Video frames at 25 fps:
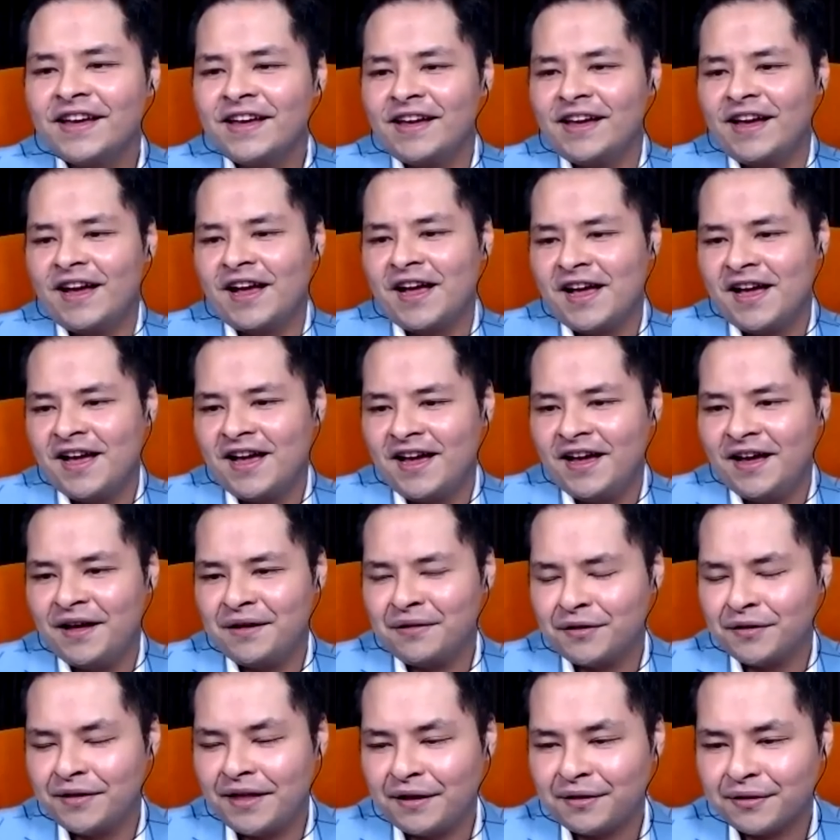
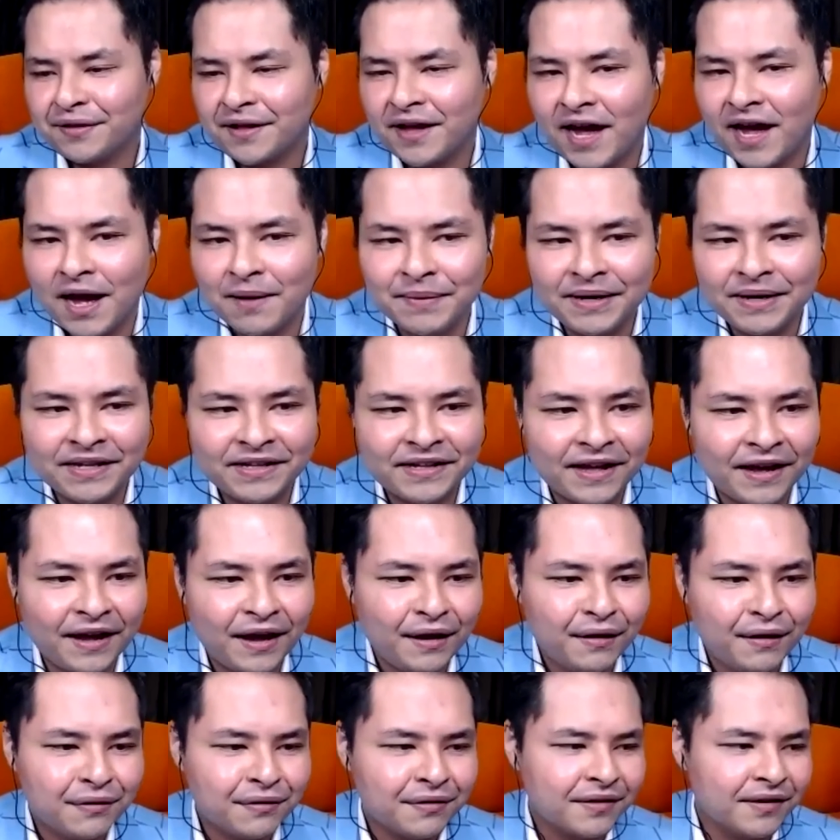So that's Carmen,
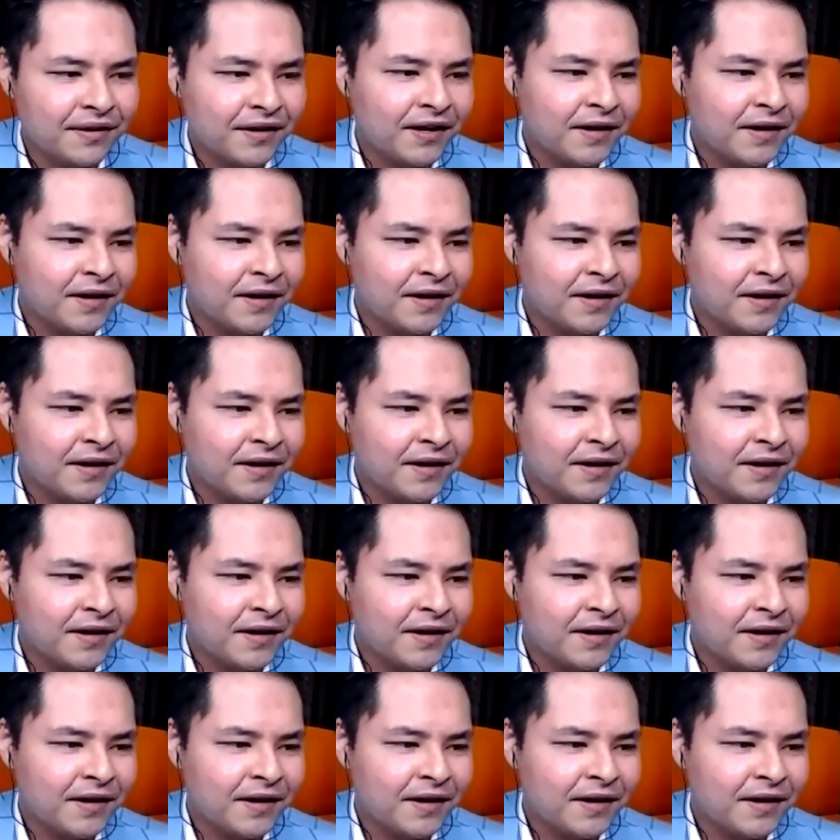guys.